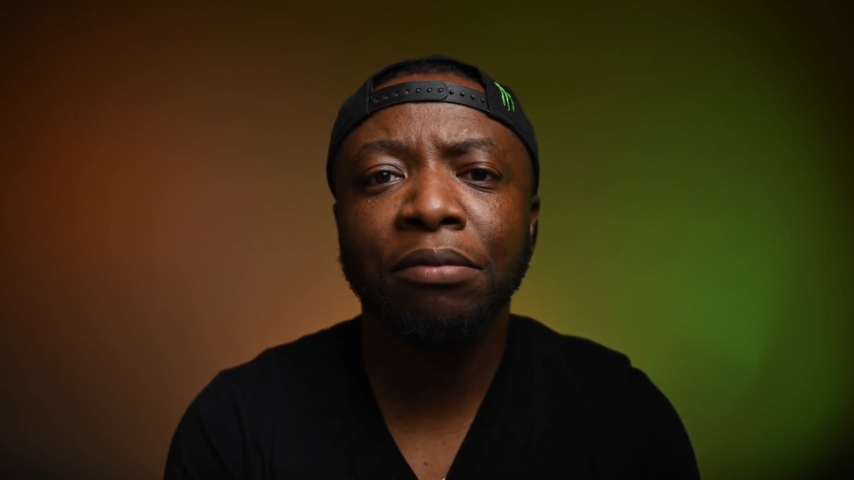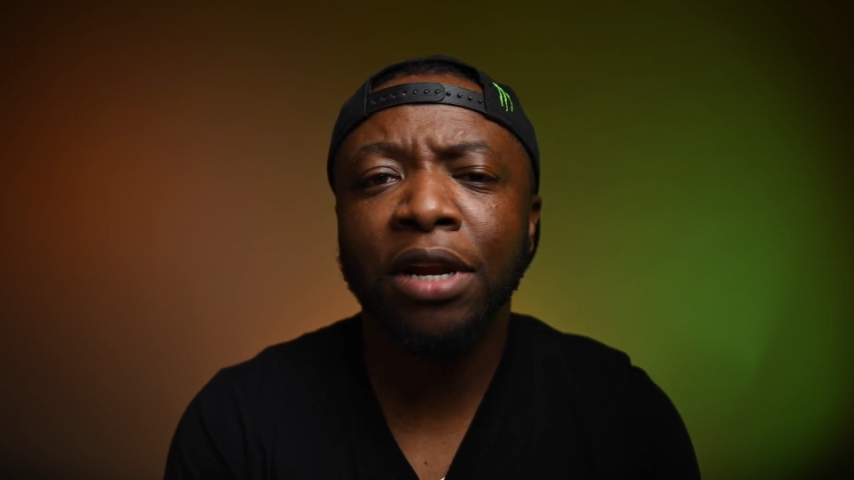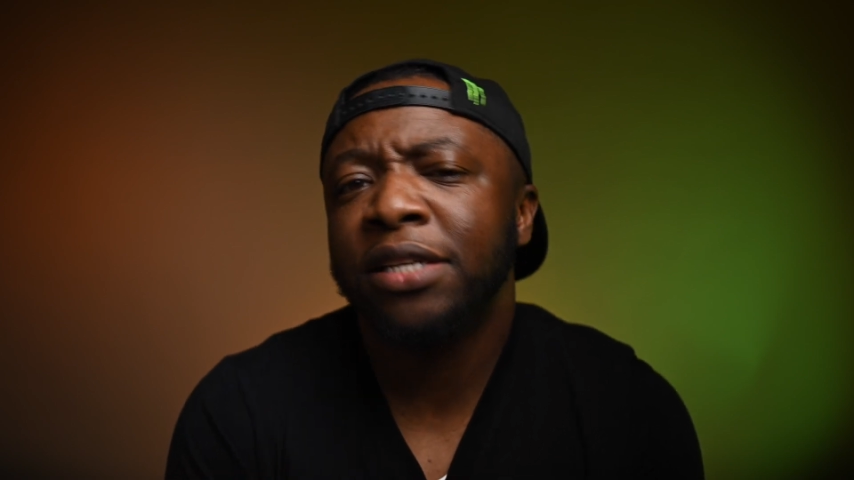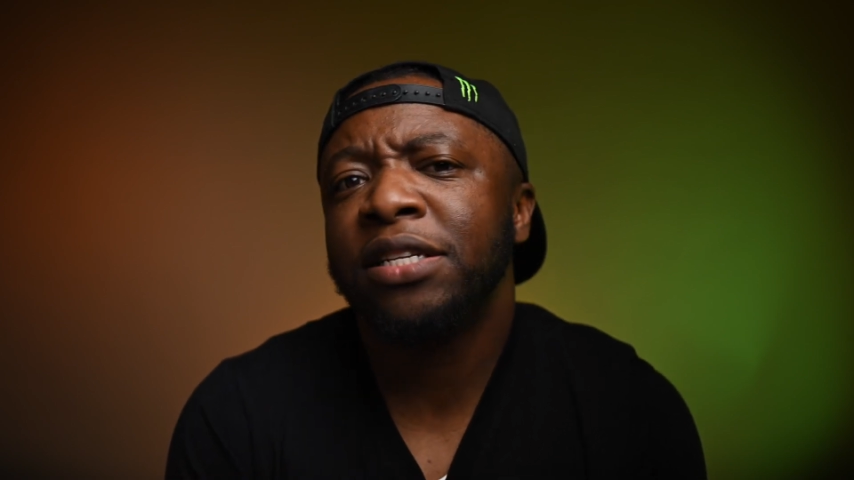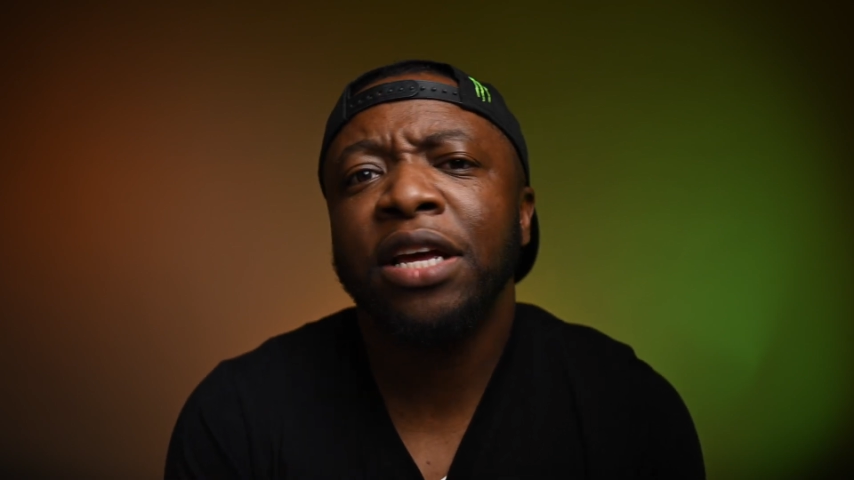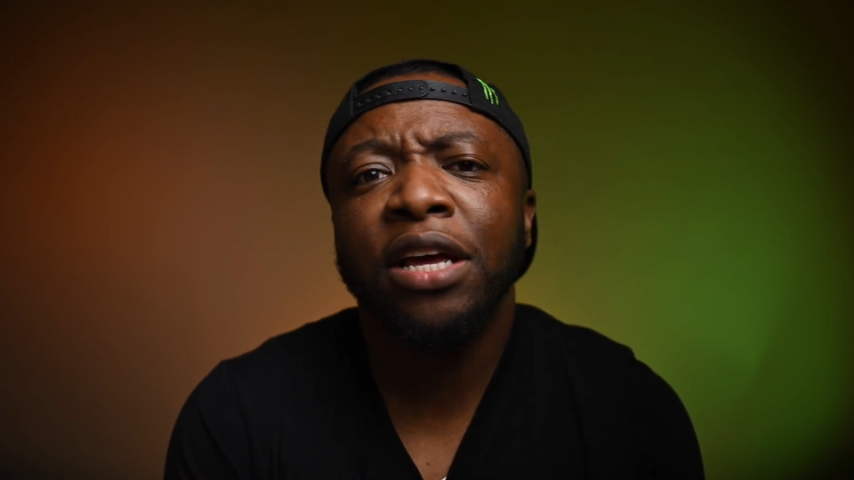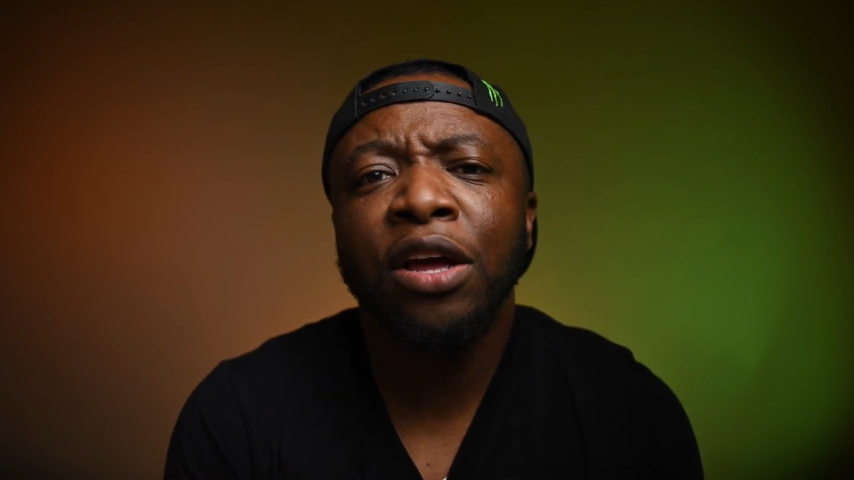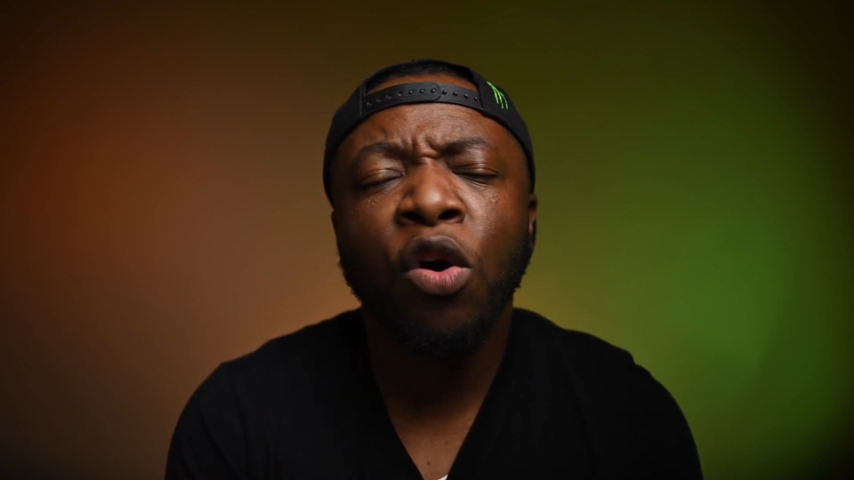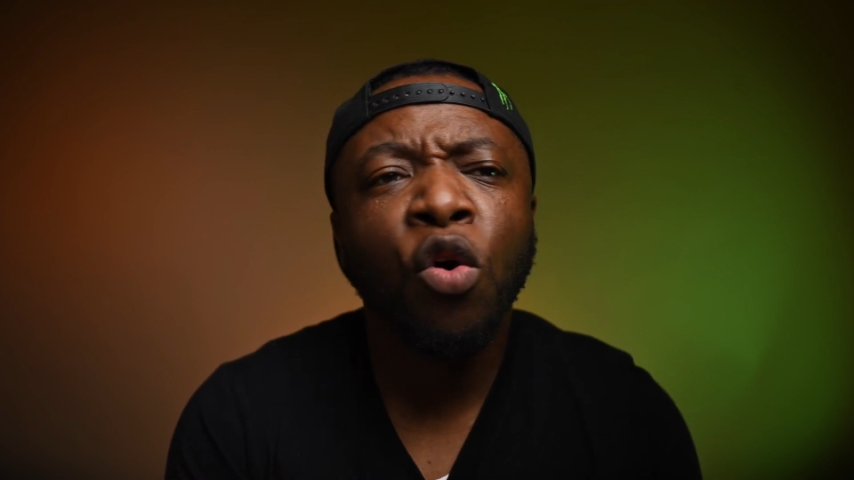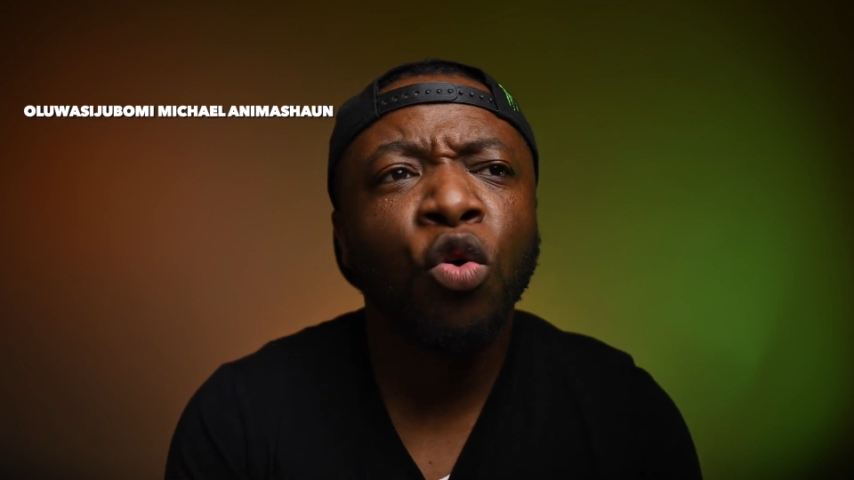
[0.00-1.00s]
let's say
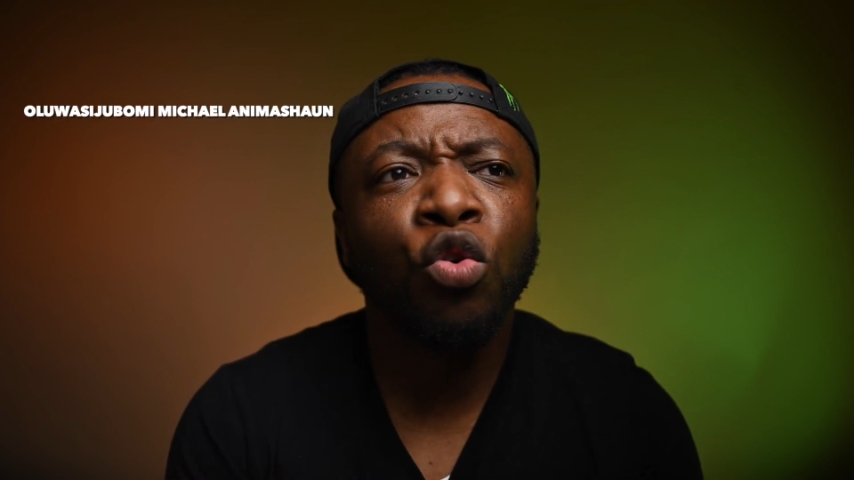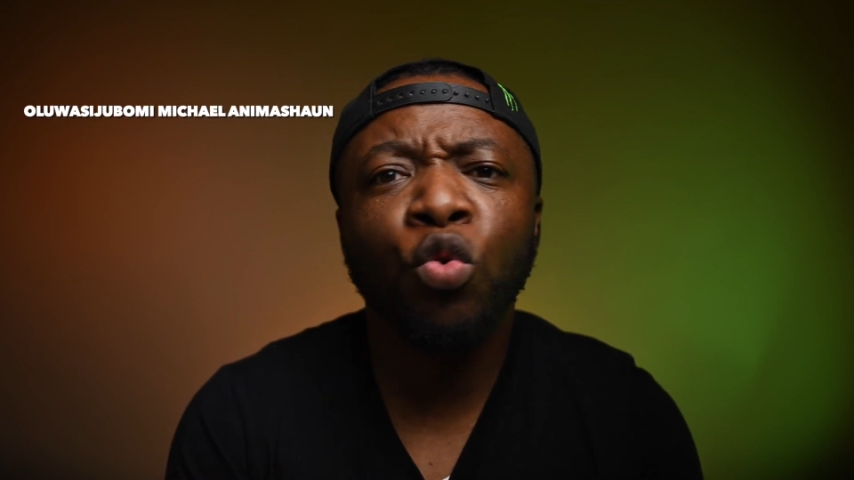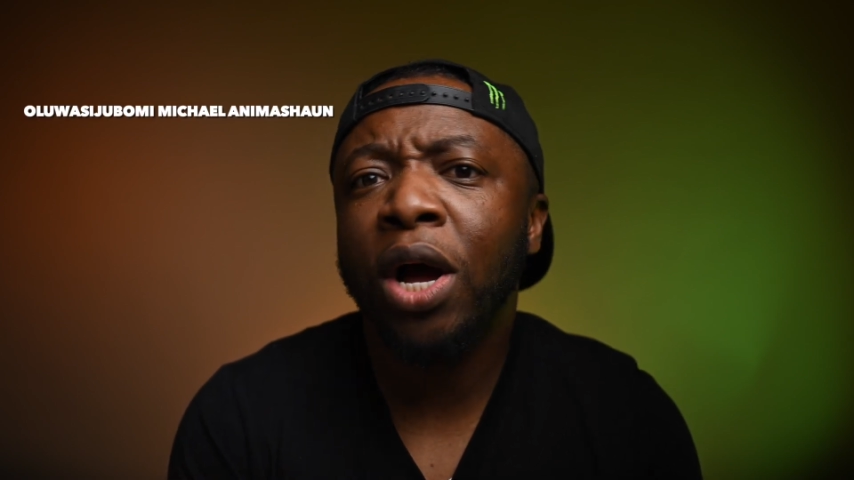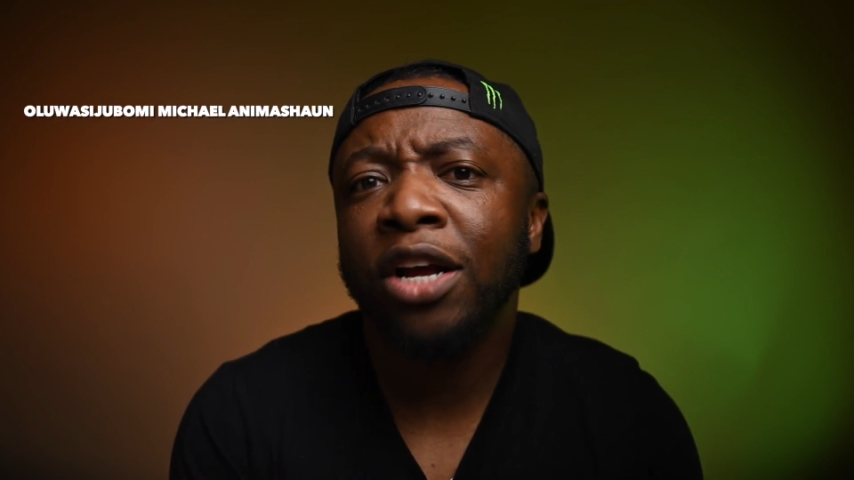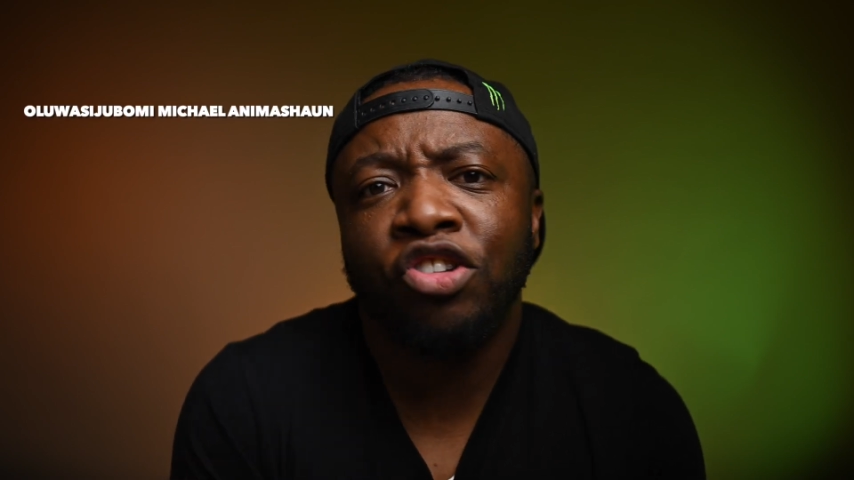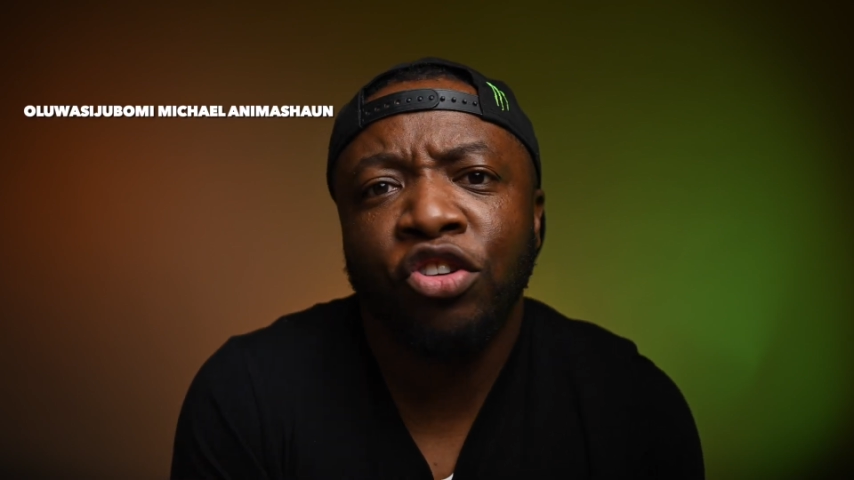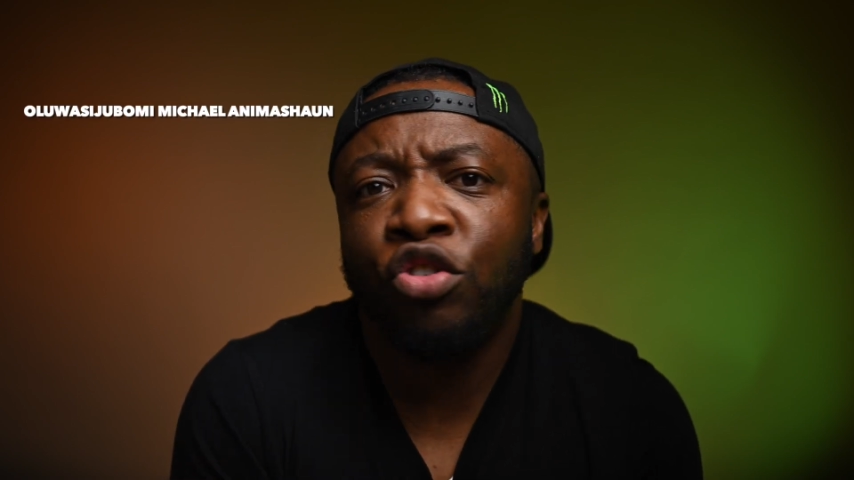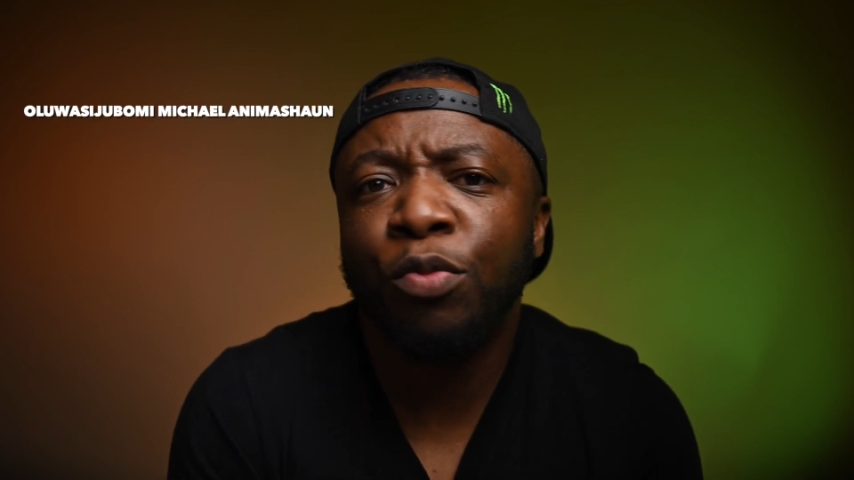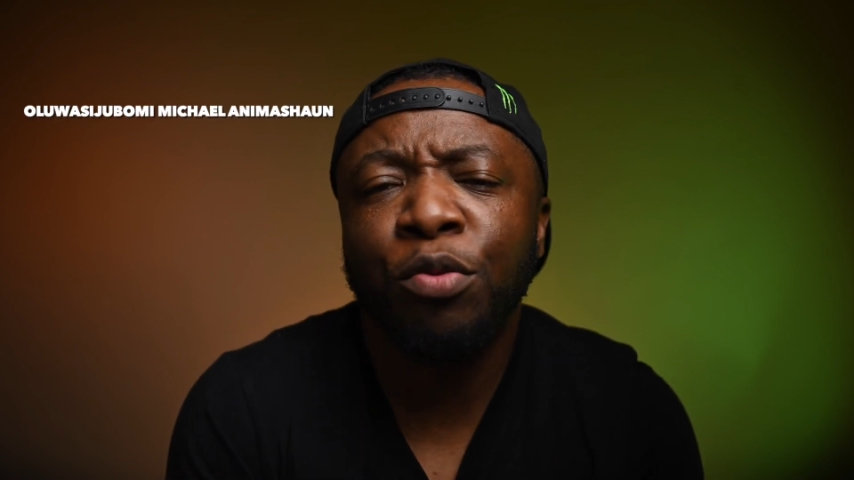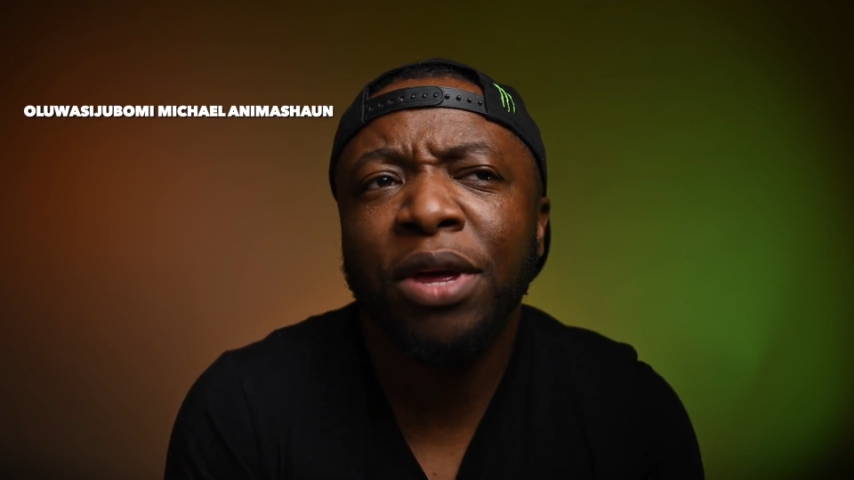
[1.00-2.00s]

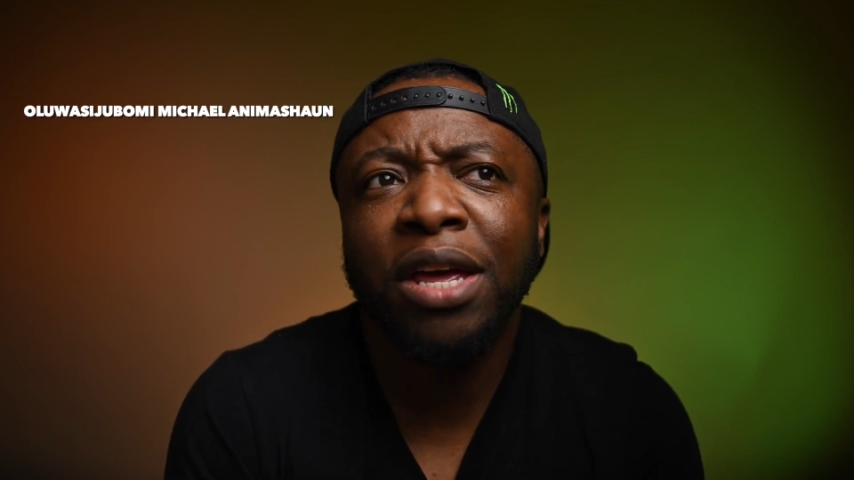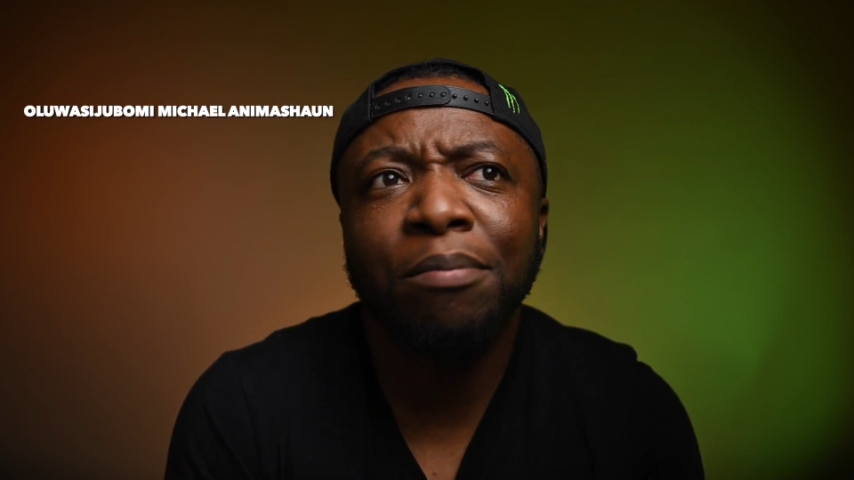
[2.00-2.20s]
Oluwashijubomi